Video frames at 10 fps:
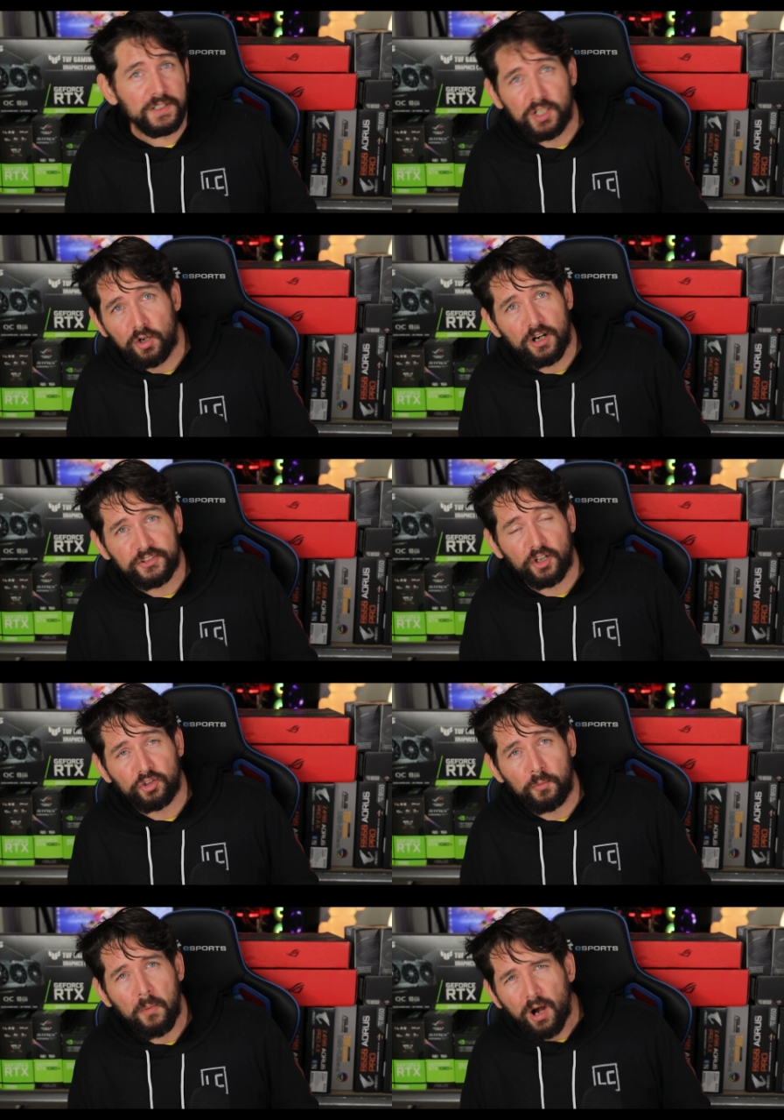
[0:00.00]
video cards on
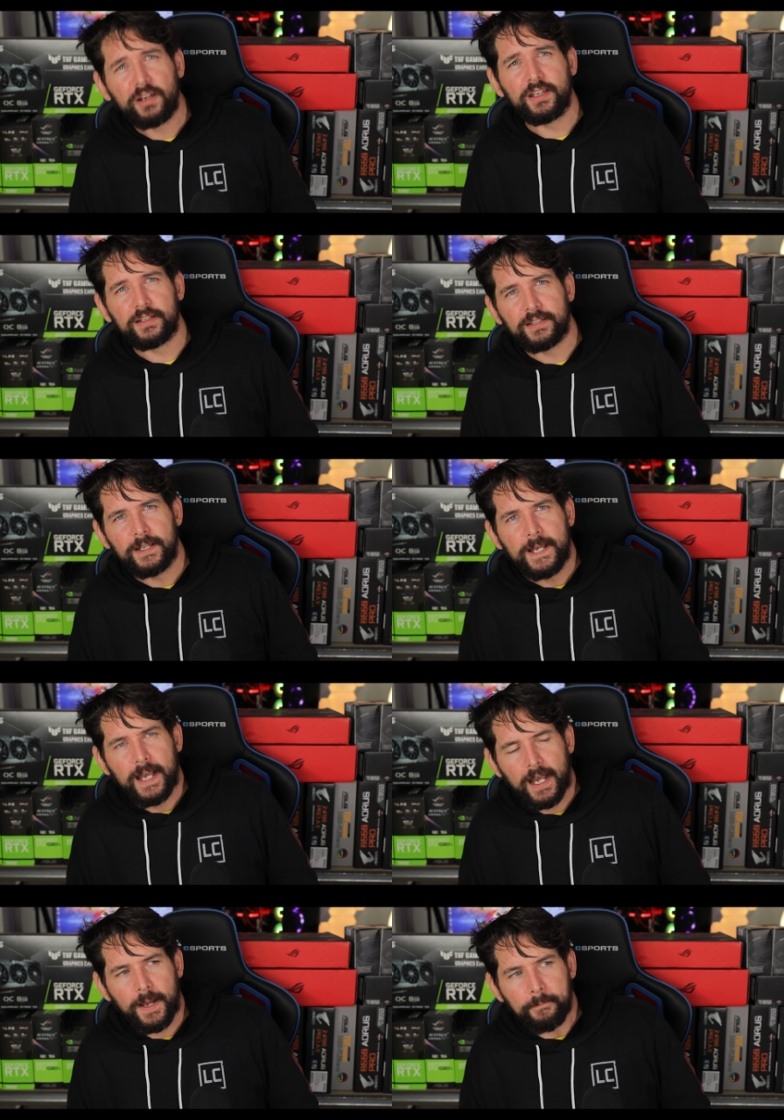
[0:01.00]
the market
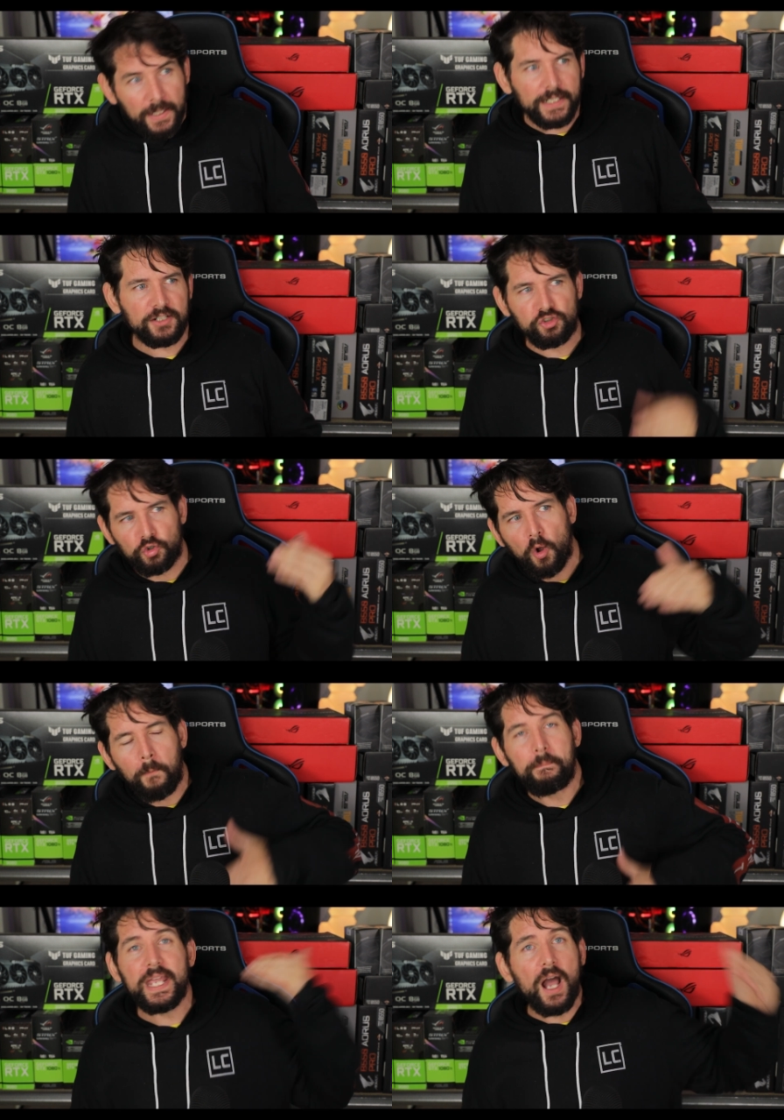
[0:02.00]
manage to go
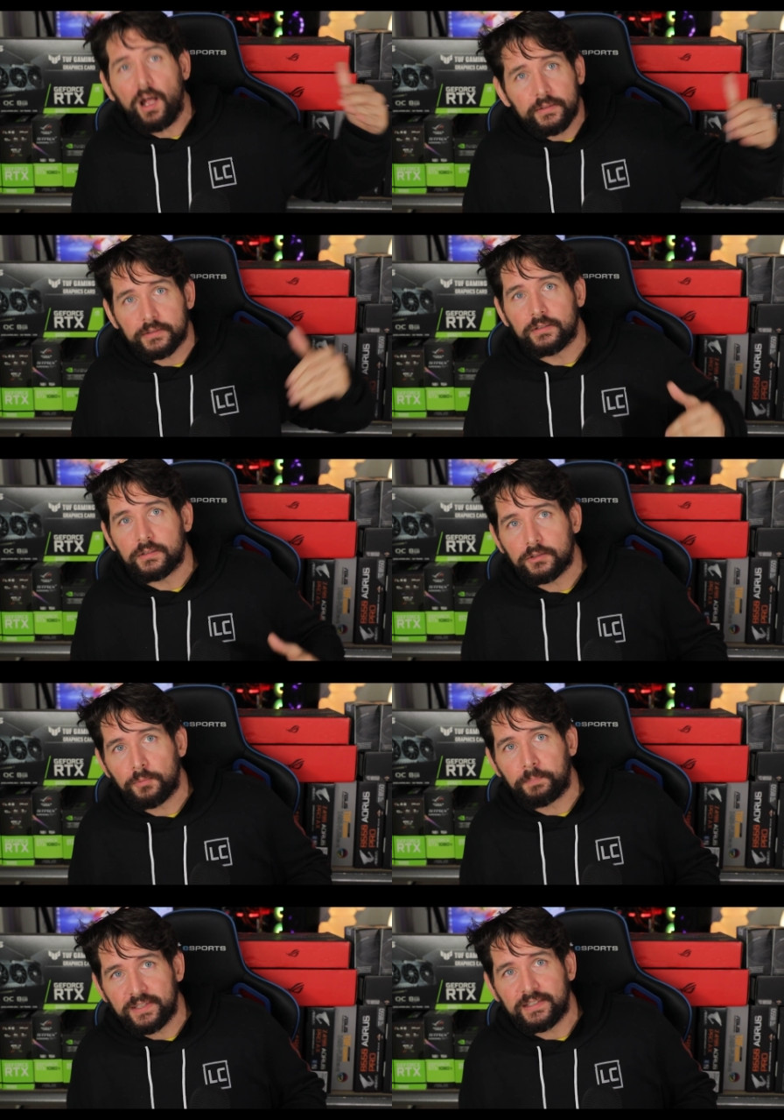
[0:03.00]
beyond
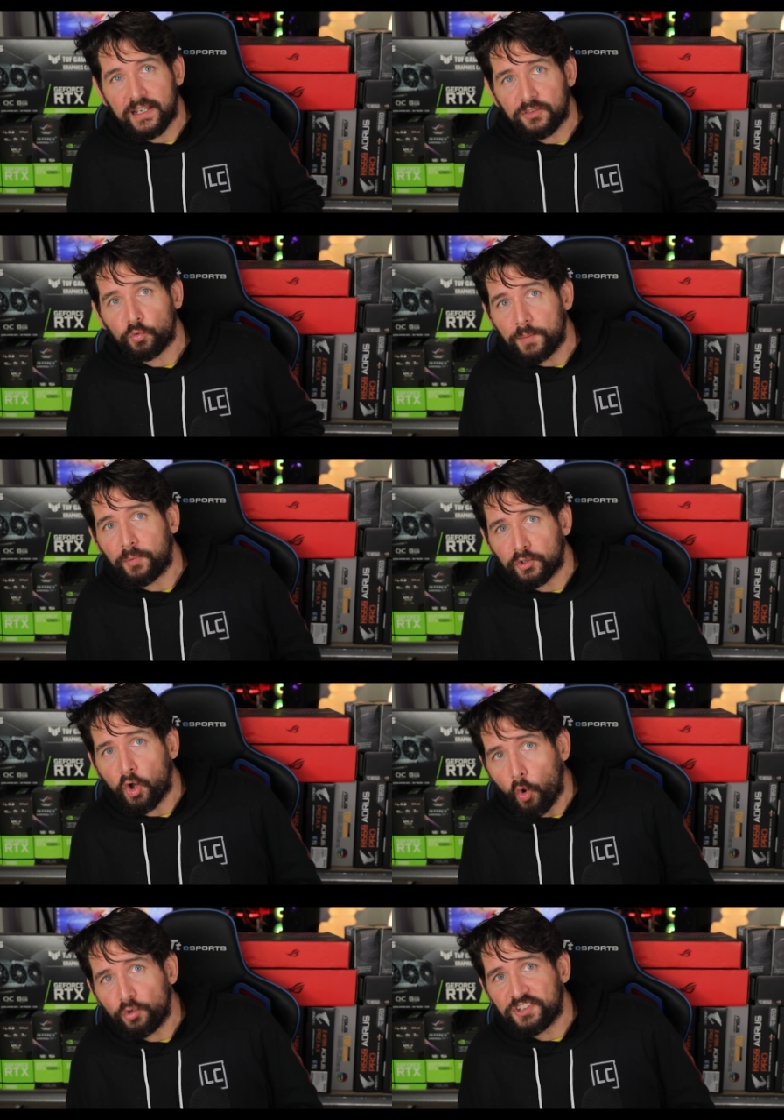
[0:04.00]
the PCIe
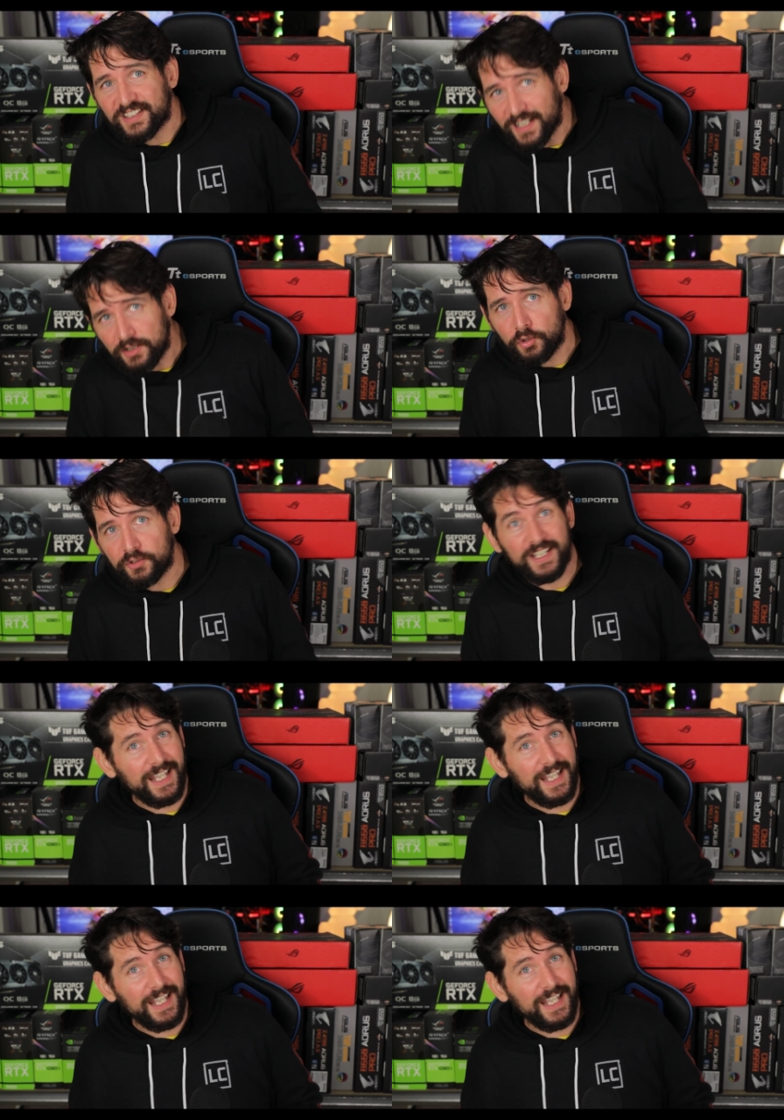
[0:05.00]
3.0 standard.